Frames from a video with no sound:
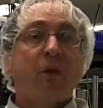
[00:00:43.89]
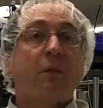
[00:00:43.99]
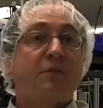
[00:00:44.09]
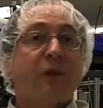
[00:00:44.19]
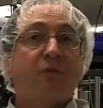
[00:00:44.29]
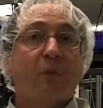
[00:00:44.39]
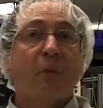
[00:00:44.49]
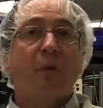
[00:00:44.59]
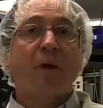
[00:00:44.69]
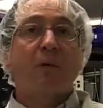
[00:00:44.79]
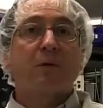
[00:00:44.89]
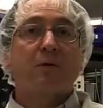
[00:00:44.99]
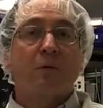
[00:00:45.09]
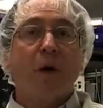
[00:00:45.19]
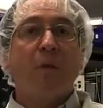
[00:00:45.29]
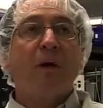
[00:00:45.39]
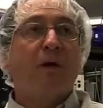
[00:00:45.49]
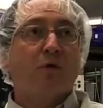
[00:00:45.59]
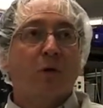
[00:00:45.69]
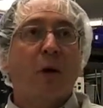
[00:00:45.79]
You always have to worry about scraping
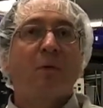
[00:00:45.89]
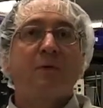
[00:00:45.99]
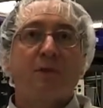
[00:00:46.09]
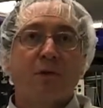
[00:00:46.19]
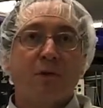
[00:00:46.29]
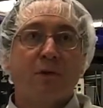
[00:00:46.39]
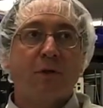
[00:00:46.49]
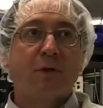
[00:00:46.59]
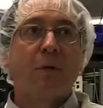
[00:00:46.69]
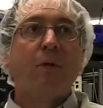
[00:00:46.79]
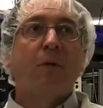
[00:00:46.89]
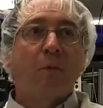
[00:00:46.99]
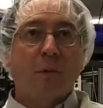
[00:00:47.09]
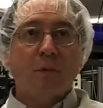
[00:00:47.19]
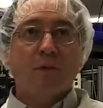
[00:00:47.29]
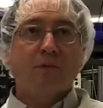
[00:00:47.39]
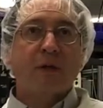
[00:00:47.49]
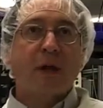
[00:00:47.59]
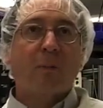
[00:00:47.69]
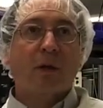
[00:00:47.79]
and trauma to tissue when you use
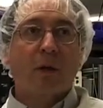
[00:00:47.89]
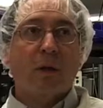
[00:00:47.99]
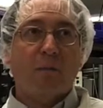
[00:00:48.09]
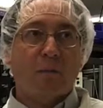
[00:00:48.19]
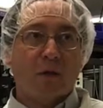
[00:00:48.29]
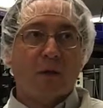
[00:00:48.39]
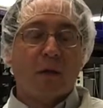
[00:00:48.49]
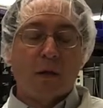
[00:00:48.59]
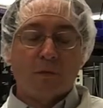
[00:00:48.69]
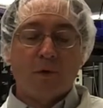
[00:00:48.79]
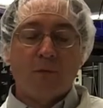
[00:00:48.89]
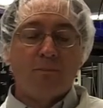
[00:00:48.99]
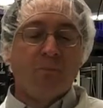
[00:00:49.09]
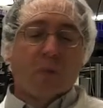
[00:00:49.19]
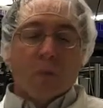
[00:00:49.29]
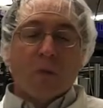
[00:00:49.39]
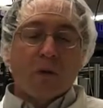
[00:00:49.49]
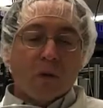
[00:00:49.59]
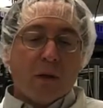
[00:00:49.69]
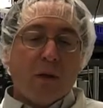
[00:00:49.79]
the applique methodology. One
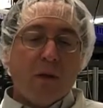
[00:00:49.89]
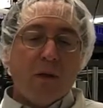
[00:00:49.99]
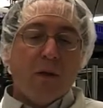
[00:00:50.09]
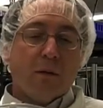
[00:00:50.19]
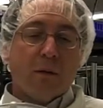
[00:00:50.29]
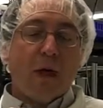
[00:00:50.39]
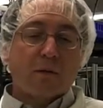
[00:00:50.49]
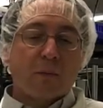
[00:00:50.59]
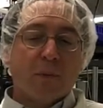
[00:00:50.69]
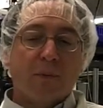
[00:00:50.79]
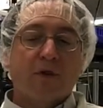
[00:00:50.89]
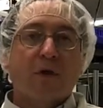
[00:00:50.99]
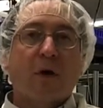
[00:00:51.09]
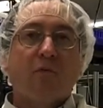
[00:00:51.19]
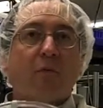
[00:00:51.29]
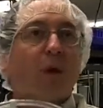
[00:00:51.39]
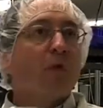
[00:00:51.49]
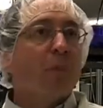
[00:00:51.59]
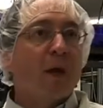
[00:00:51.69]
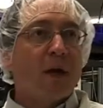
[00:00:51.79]
of the key attributes of
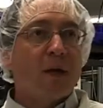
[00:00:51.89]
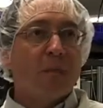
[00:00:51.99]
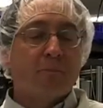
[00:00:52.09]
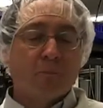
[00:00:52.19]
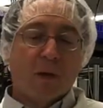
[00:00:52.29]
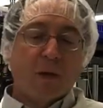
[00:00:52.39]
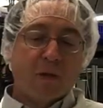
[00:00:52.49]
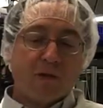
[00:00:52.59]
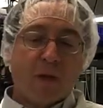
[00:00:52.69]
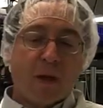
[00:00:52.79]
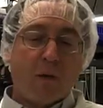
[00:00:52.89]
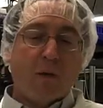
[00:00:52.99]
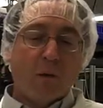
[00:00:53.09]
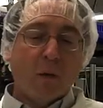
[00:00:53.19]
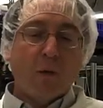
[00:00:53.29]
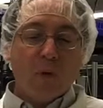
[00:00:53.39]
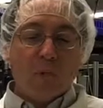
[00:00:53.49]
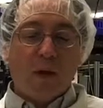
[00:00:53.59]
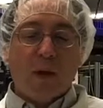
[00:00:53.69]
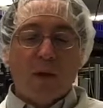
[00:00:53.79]
micropenning is that when we
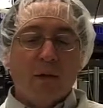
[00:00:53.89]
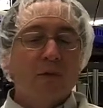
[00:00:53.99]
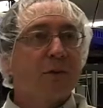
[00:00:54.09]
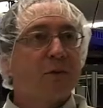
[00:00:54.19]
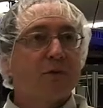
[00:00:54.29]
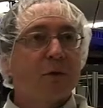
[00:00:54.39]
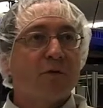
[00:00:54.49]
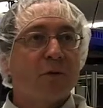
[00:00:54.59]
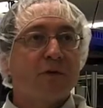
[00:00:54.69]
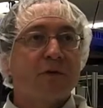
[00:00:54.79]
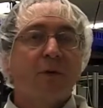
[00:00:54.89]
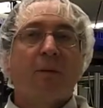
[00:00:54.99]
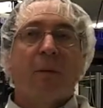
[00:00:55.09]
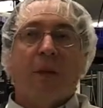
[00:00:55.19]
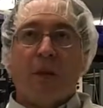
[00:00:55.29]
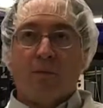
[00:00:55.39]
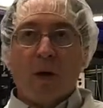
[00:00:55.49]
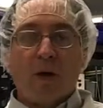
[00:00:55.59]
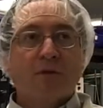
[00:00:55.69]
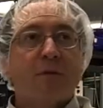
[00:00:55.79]
apply an ink to the surface, it
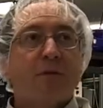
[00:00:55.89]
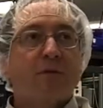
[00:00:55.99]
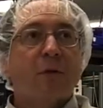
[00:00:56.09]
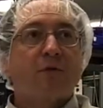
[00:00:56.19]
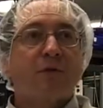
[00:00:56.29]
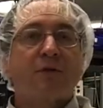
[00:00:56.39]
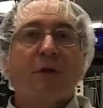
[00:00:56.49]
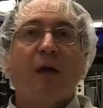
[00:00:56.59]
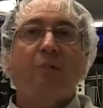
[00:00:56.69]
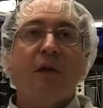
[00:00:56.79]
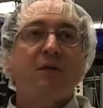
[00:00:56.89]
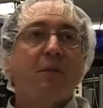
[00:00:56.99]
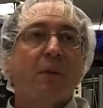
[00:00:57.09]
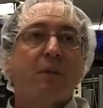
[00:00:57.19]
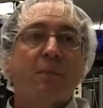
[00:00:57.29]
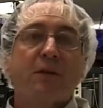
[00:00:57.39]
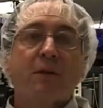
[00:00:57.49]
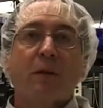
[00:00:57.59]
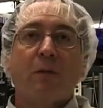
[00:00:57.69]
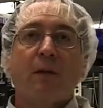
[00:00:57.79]
bonds to the surface and
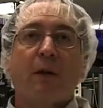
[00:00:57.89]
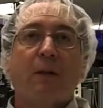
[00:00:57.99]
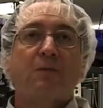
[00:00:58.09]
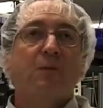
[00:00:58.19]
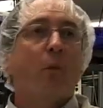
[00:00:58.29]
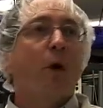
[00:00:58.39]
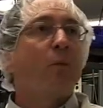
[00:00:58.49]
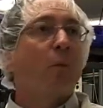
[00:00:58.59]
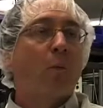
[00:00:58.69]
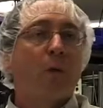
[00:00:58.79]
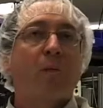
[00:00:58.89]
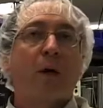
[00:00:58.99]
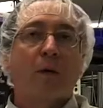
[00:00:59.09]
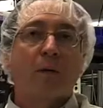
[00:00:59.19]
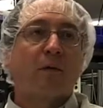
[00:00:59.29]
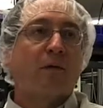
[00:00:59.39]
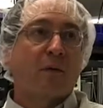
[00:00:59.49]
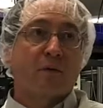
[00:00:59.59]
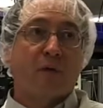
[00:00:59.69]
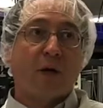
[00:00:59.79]
basically becomes one
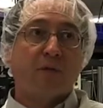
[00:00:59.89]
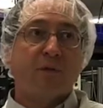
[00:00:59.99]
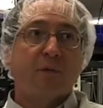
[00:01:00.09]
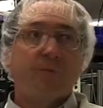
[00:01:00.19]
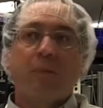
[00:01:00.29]
monolithic device.